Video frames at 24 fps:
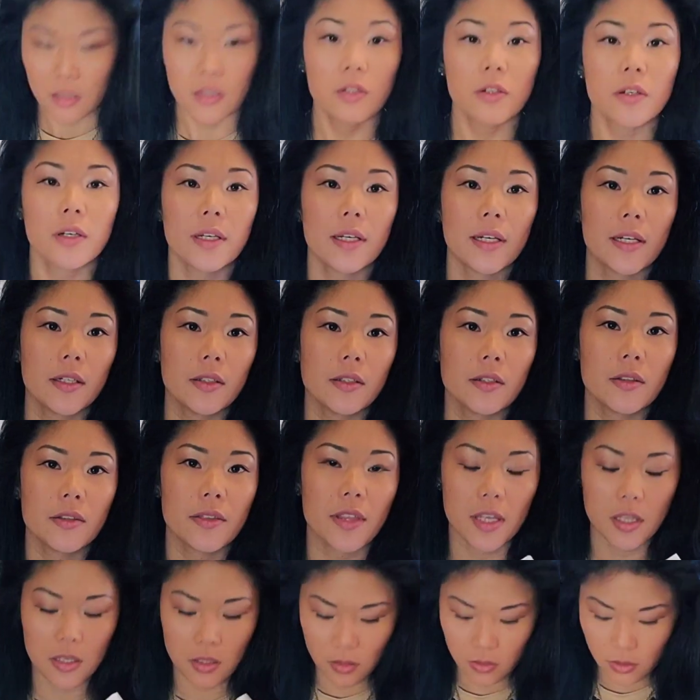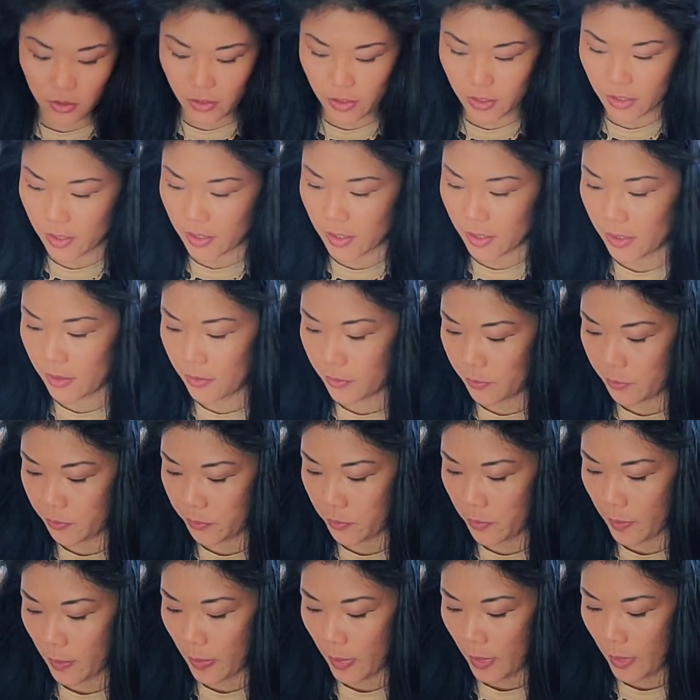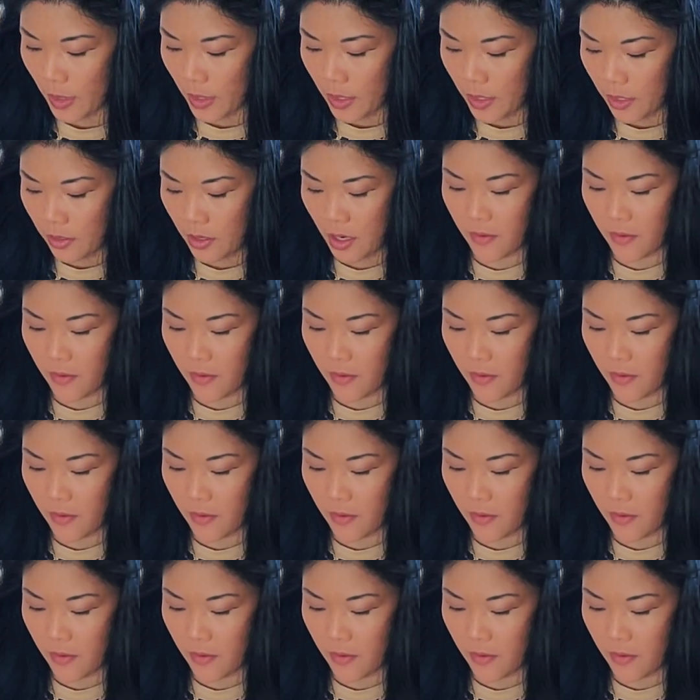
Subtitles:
Here, a little thank you card. You